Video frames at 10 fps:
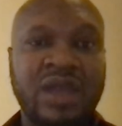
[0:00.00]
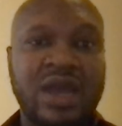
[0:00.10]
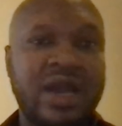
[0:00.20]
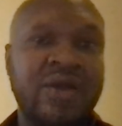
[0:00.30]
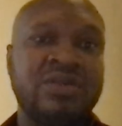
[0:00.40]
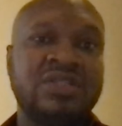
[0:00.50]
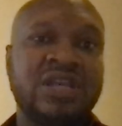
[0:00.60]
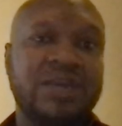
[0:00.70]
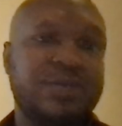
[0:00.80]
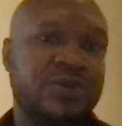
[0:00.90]
around
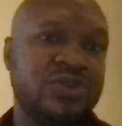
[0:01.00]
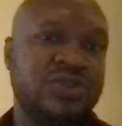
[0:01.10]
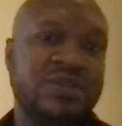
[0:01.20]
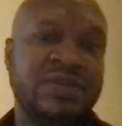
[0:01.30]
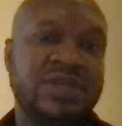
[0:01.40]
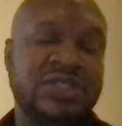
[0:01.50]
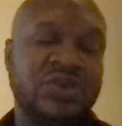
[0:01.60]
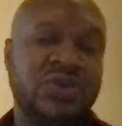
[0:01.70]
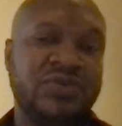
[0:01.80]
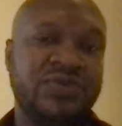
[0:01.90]

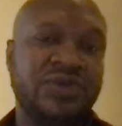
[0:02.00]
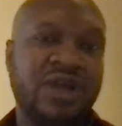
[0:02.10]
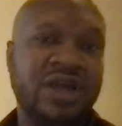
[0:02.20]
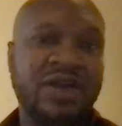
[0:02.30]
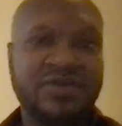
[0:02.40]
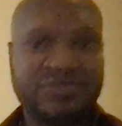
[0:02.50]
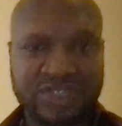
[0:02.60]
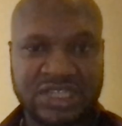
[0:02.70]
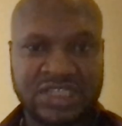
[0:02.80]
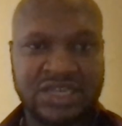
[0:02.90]
reproducibility of
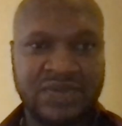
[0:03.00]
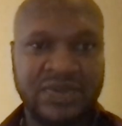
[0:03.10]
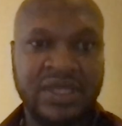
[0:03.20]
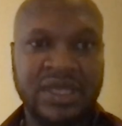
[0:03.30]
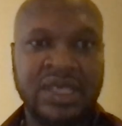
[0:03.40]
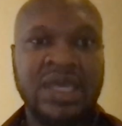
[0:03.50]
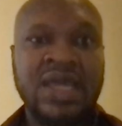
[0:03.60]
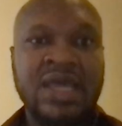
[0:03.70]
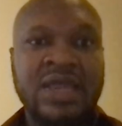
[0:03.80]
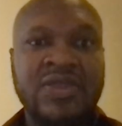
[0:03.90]
research out
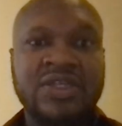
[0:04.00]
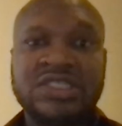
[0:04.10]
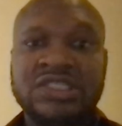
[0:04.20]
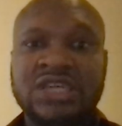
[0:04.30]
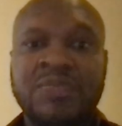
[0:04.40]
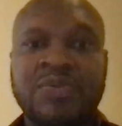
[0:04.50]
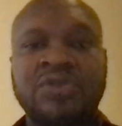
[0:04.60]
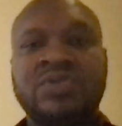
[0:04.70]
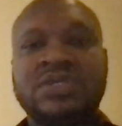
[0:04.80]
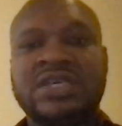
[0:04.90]
there. The teaching
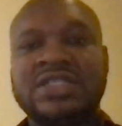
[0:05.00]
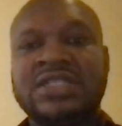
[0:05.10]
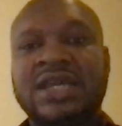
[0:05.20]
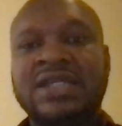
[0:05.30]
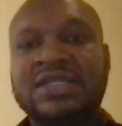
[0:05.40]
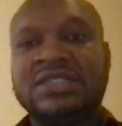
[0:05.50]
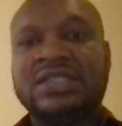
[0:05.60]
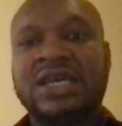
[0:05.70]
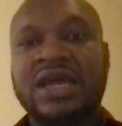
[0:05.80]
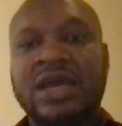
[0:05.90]
approach was excellent,
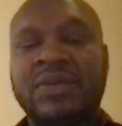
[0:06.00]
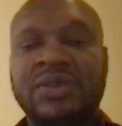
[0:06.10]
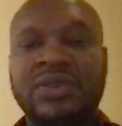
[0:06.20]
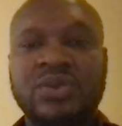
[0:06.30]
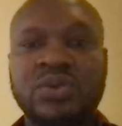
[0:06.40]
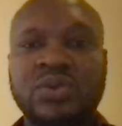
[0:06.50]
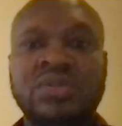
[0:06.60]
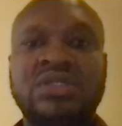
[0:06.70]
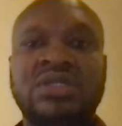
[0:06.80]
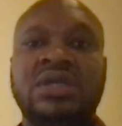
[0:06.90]
with good